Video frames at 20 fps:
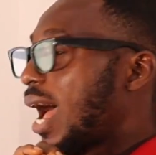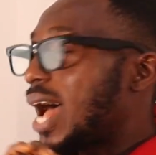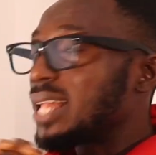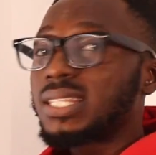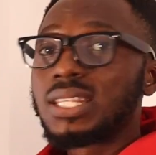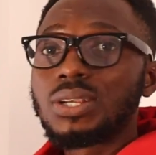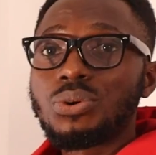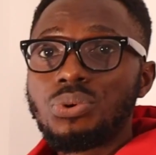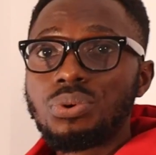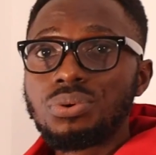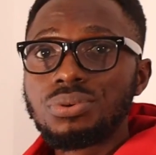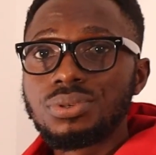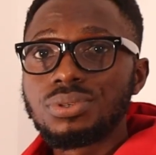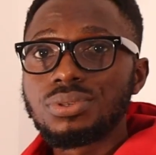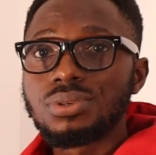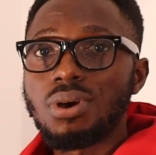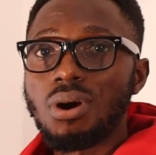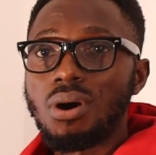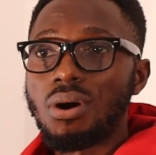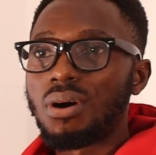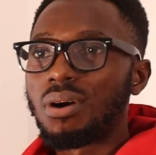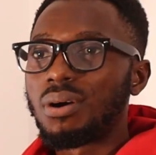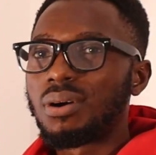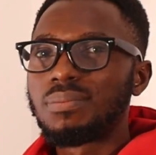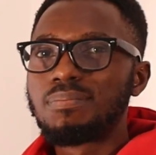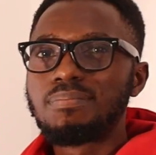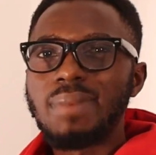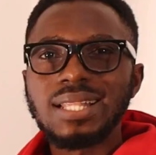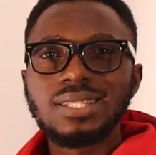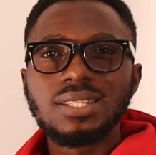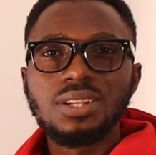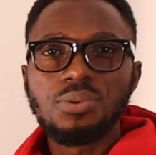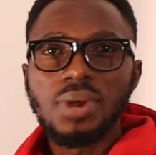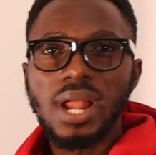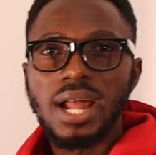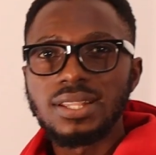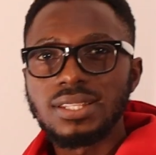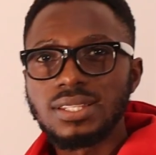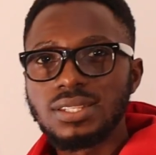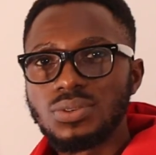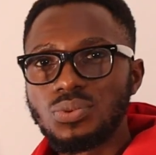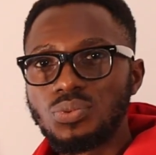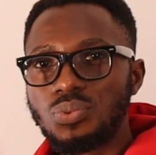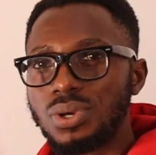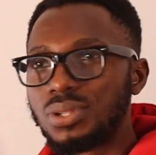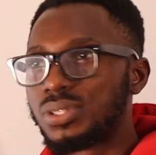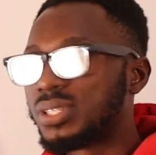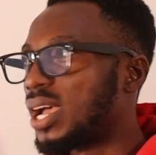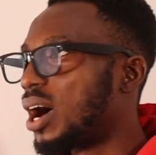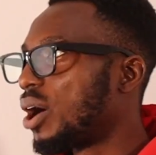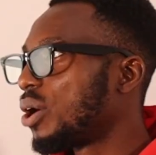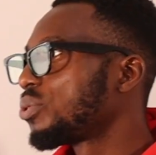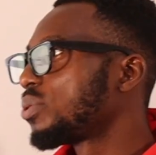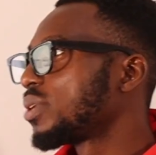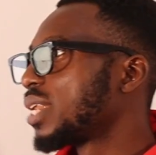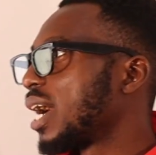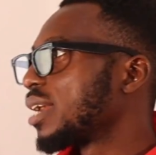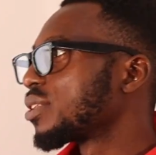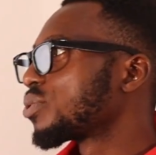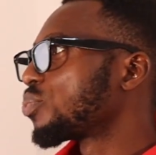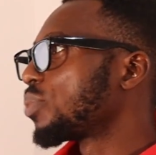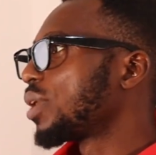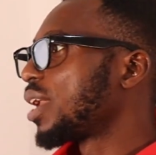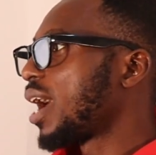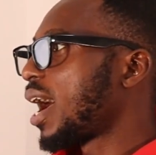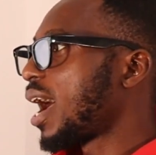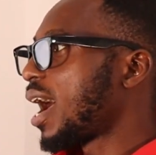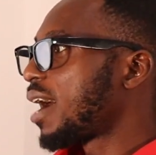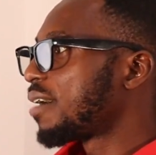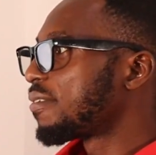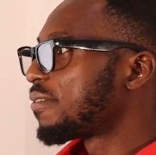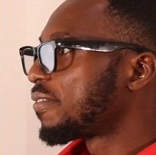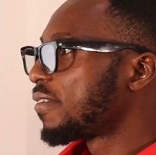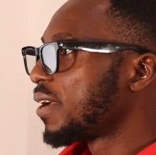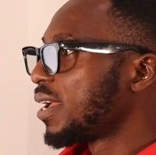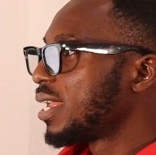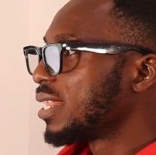articles or materials will tell you that we have